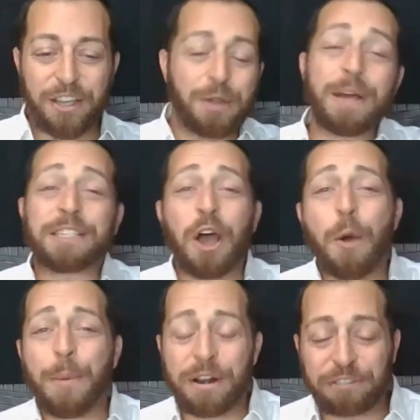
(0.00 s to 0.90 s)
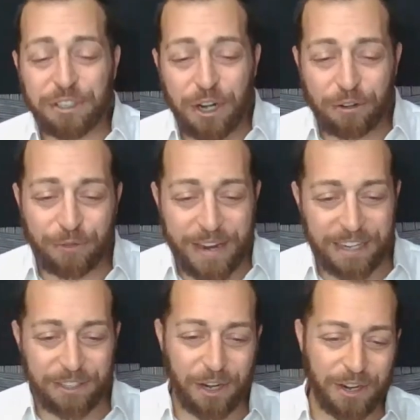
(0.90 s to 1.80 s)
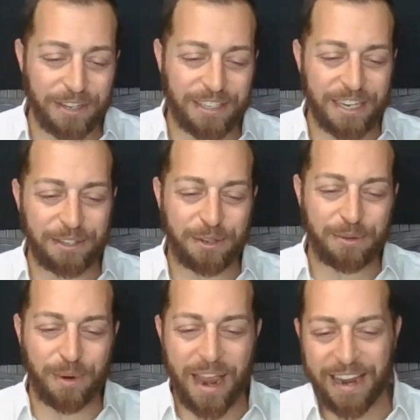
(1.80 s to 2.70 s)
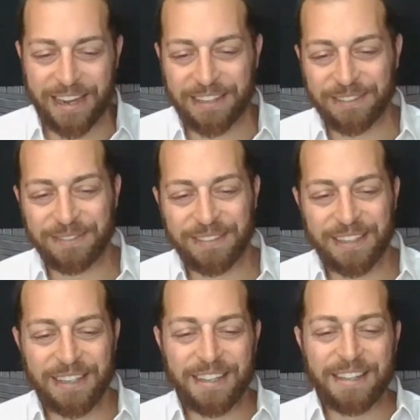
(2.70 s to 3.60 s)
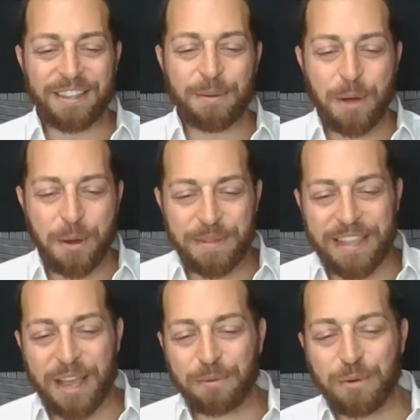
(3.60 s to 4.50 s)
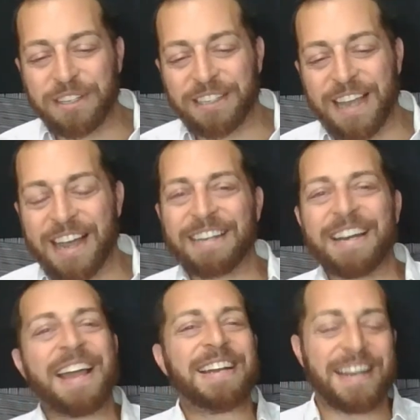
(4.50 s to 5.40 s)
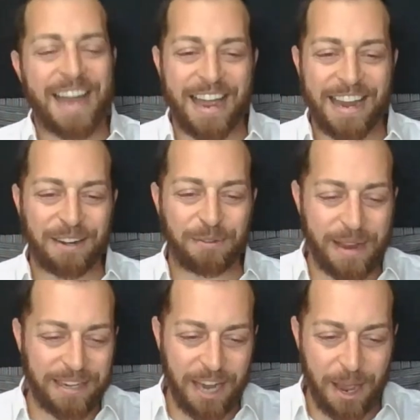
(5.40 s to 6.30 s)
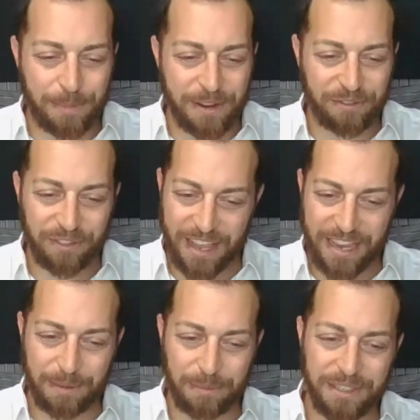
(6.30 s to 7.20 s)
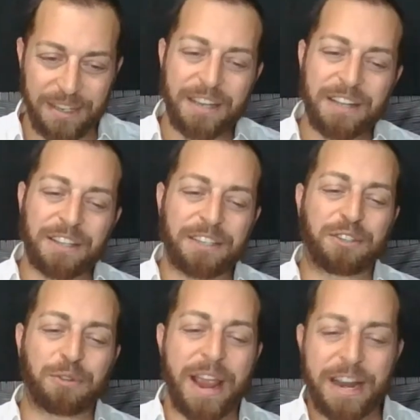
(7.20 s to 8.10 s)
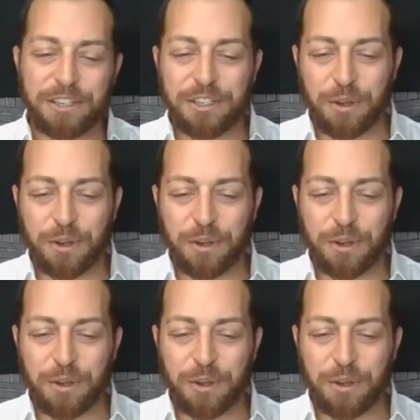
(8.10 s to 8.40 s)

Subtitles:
U.S. Open of Surfing turns into riot. The moment that Woodstock 99 went up in flames. The strange